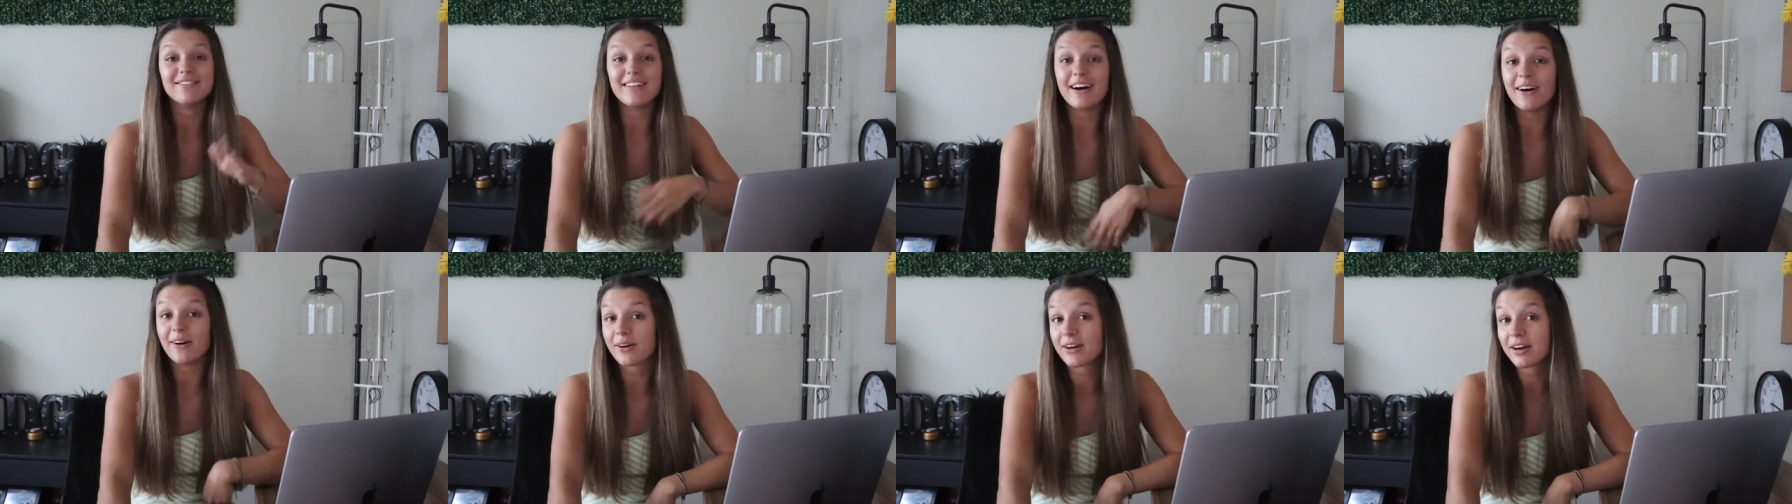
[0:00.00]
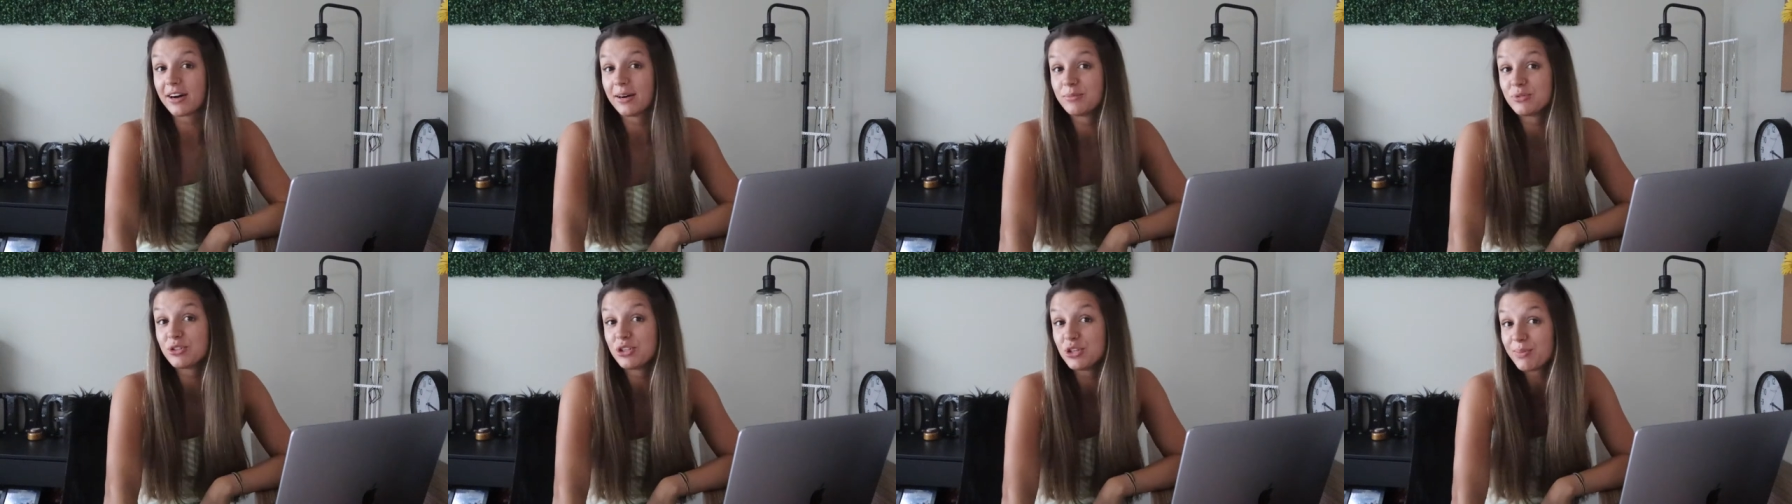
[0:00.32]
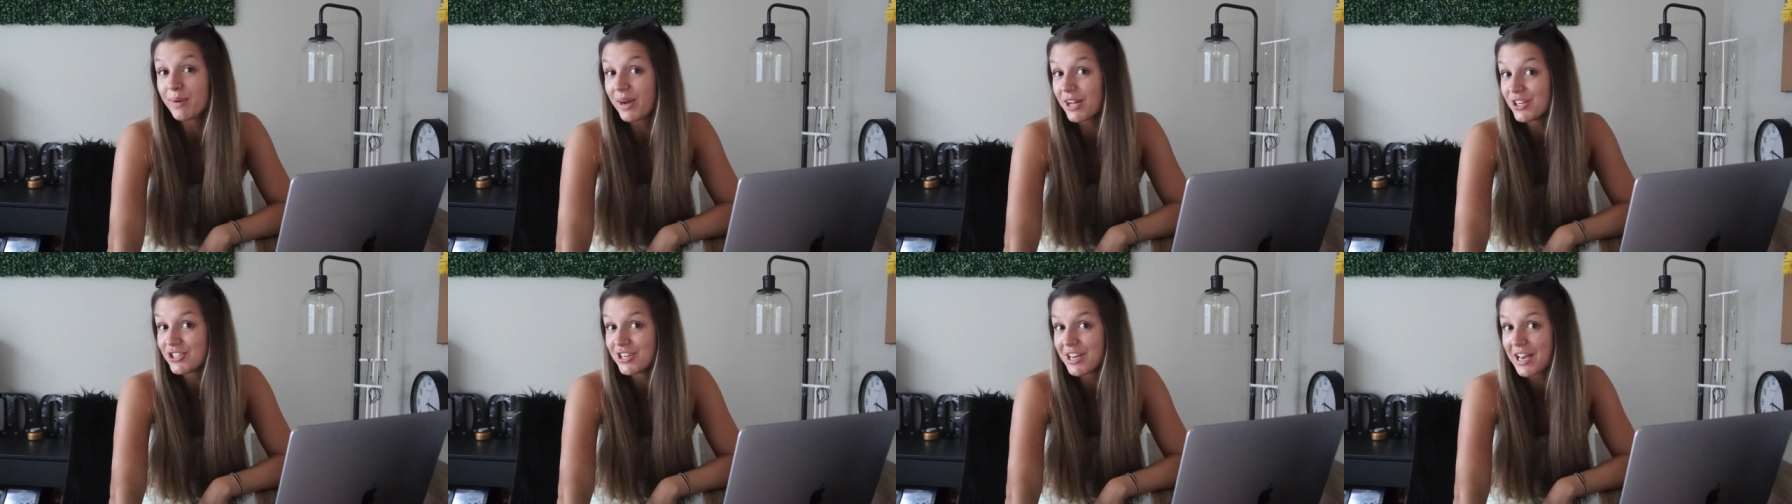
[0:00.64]
welcome to
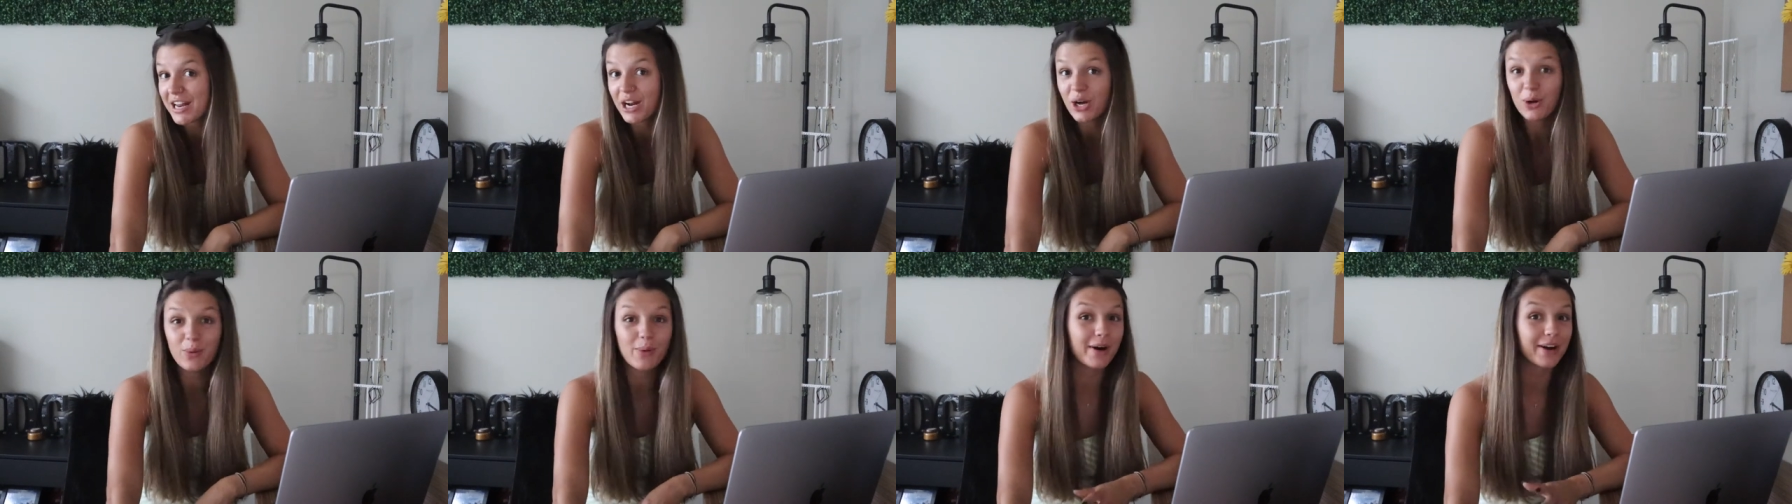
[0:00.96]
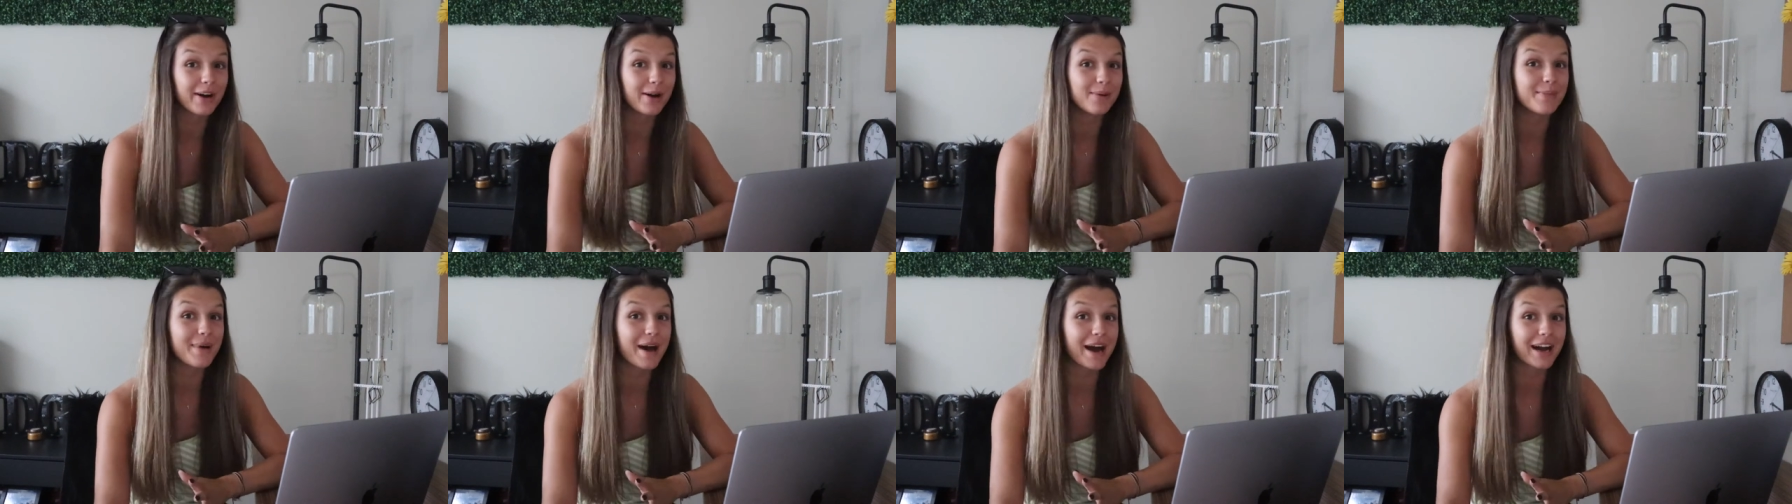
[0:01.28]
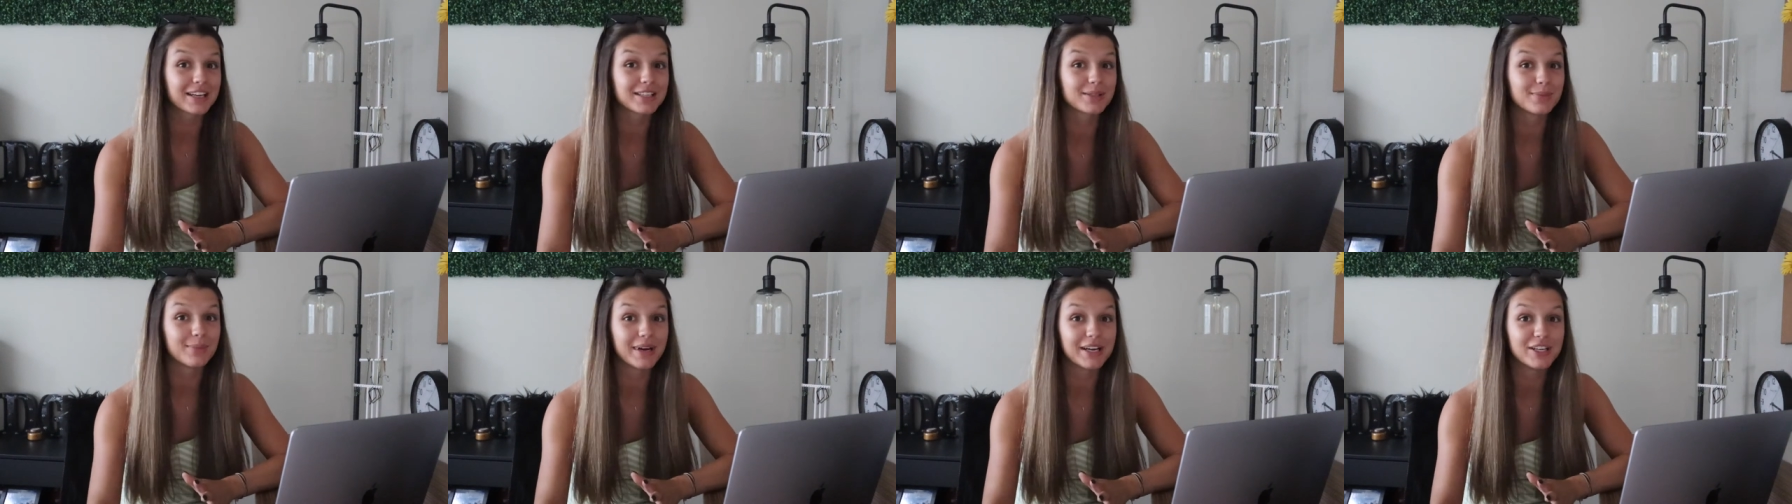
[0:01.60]
my channel welcome
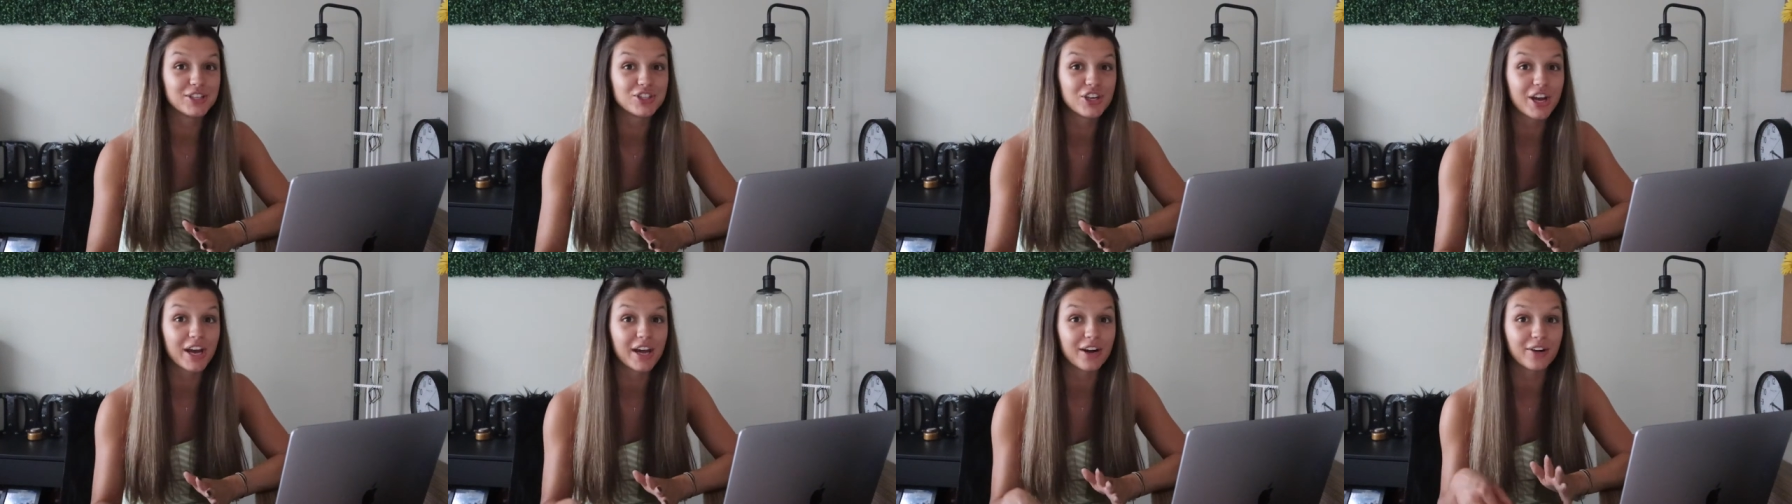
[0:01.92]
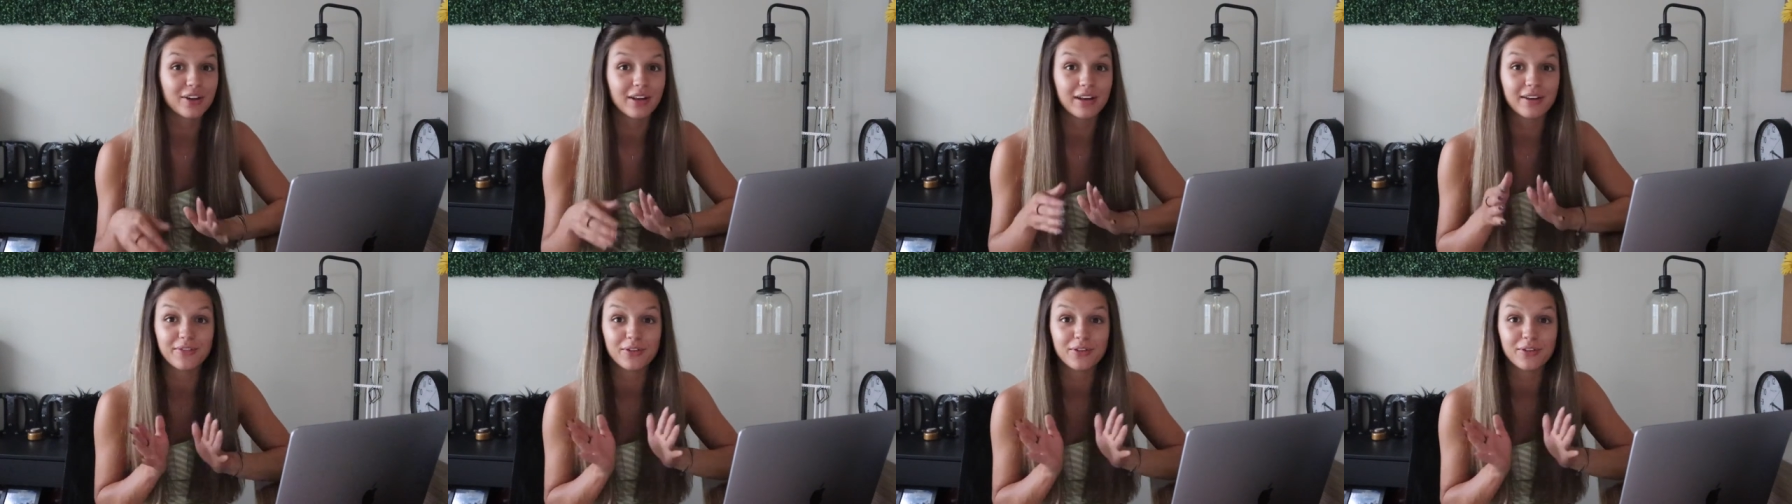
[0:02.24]
back to my channel